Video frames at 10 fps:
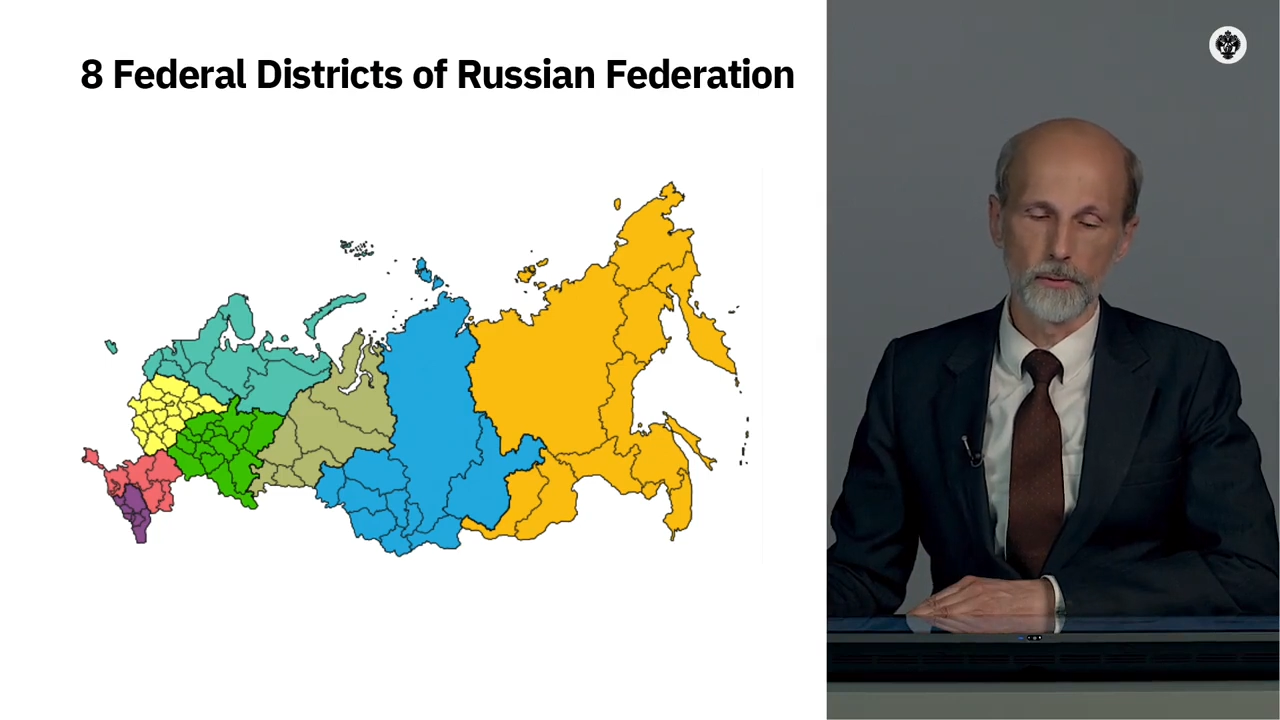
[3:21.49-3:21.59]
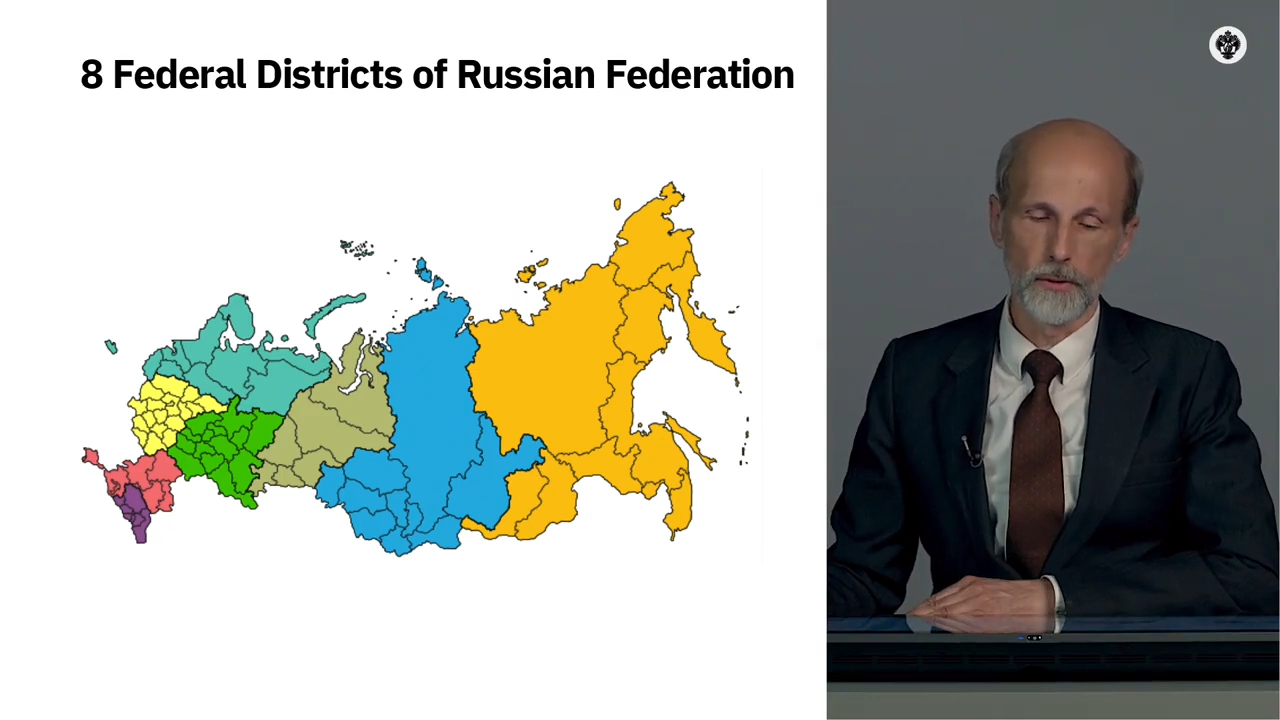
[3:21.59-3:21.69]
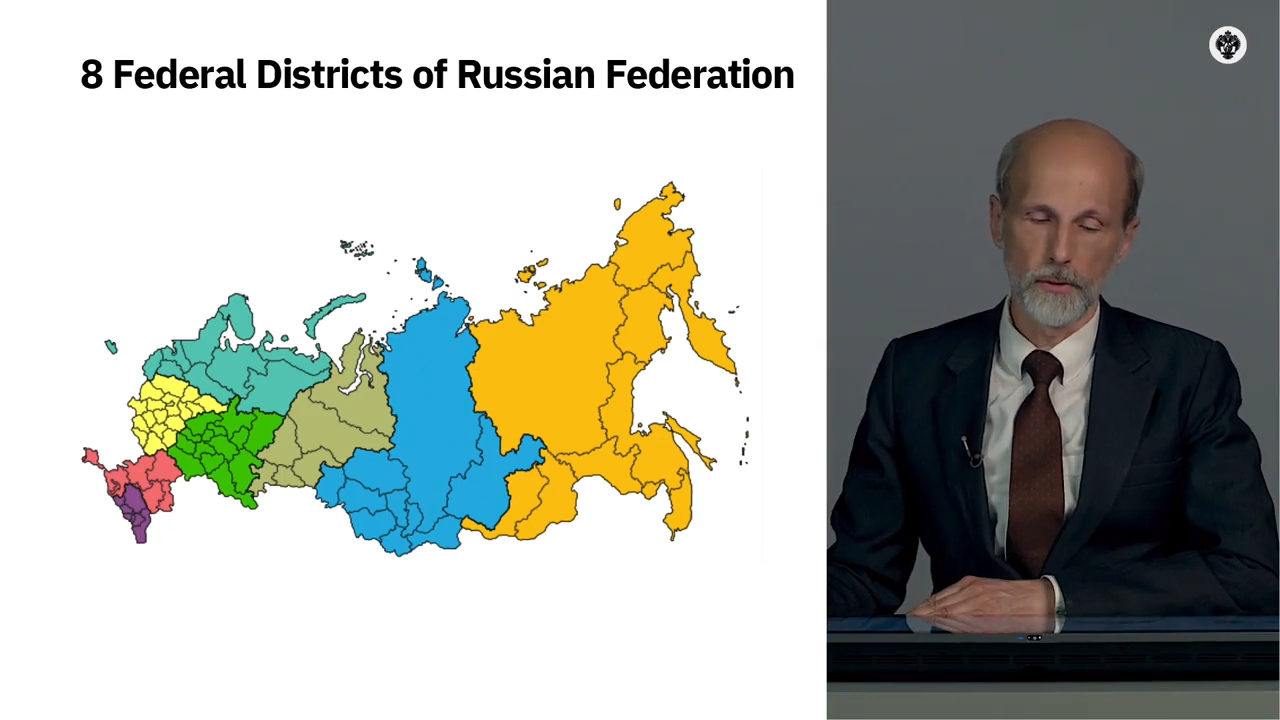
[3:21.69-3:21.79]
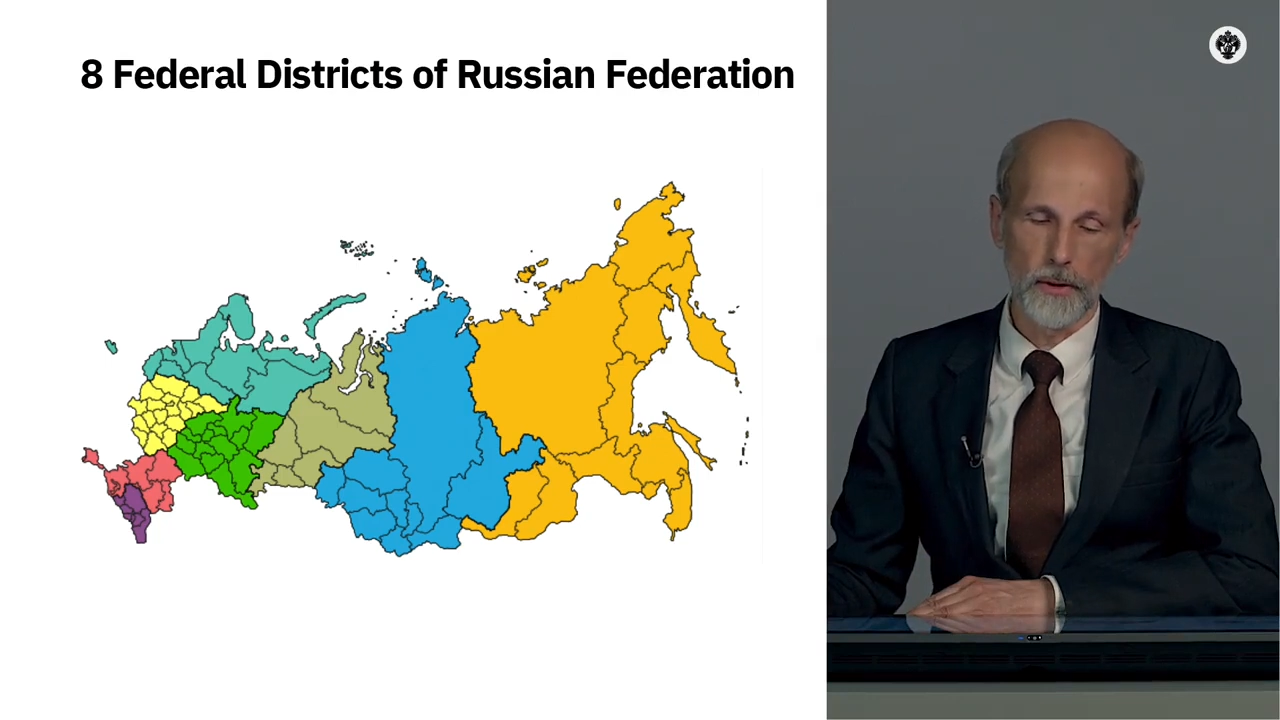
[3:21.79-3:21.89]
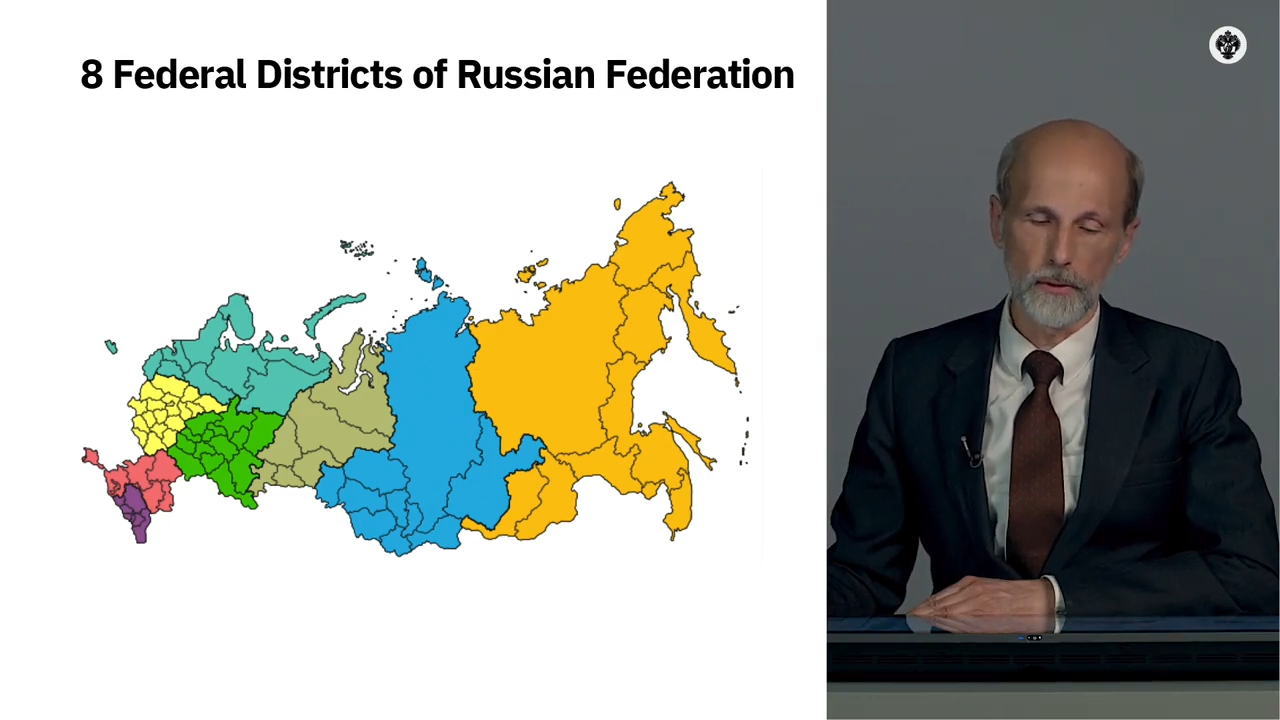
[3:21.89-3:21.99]

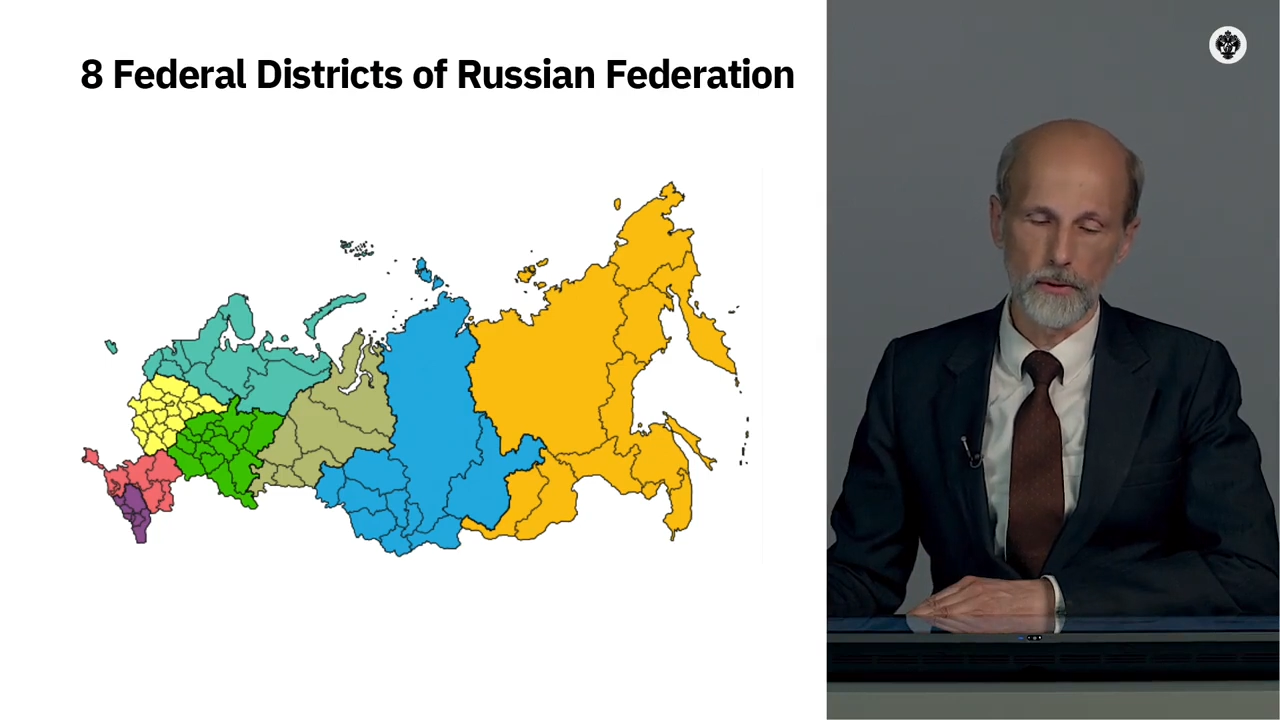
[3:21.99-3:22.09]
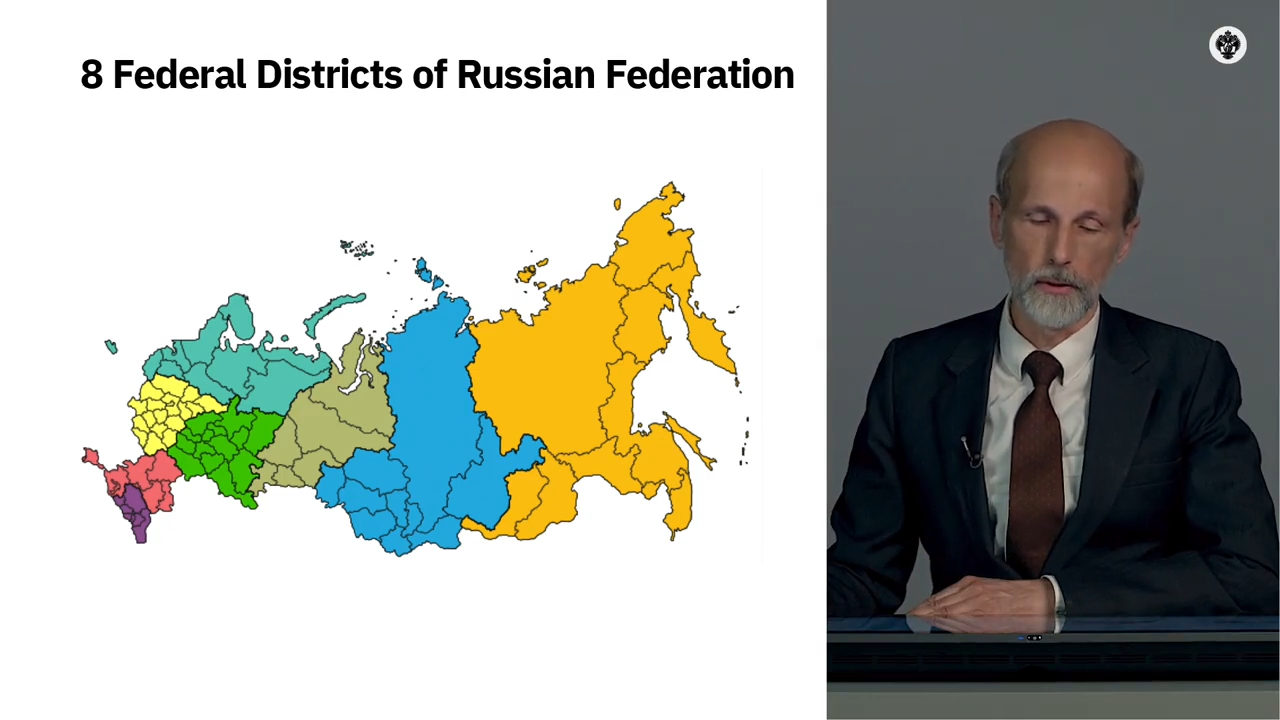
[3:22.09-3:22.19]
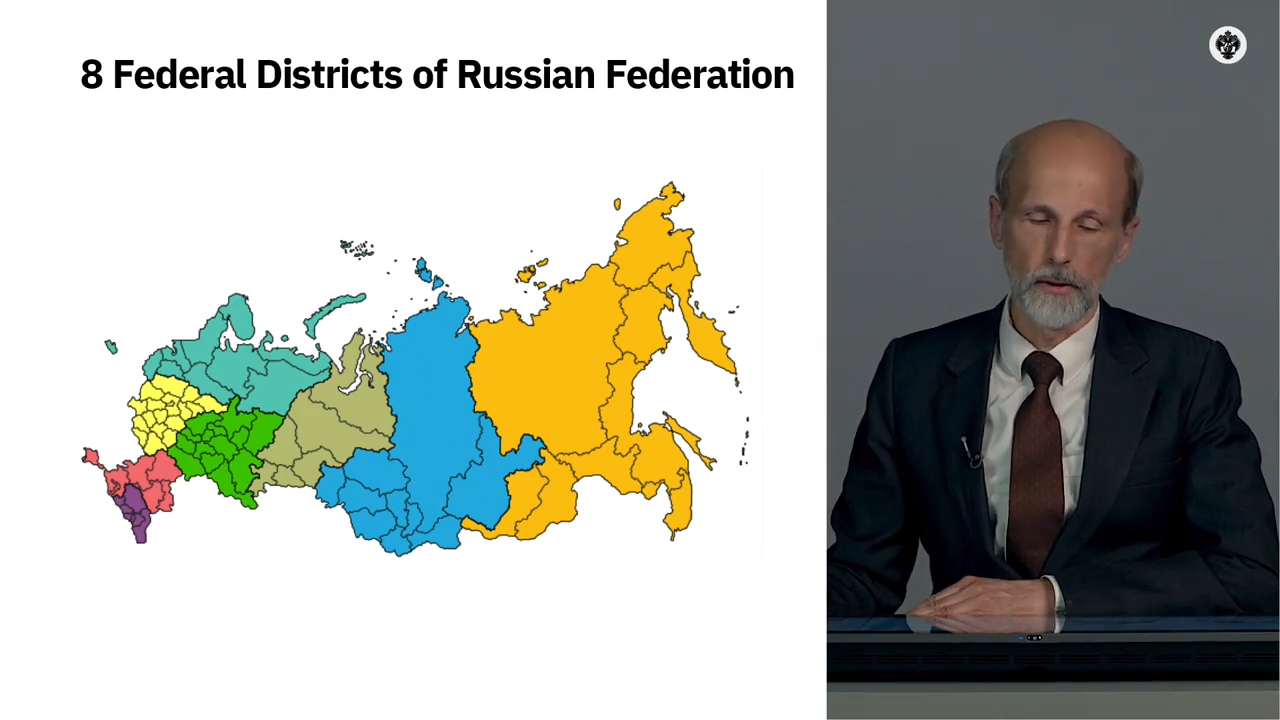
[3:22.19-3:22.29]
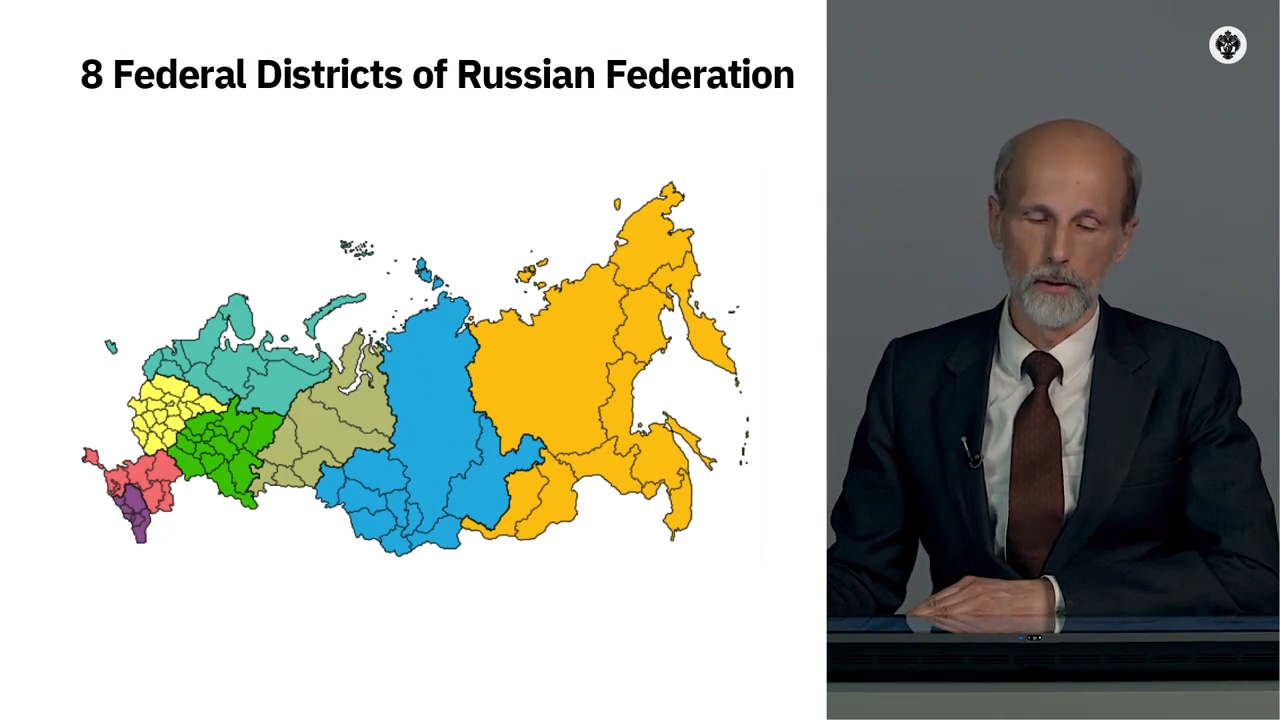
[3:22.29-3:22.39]
districts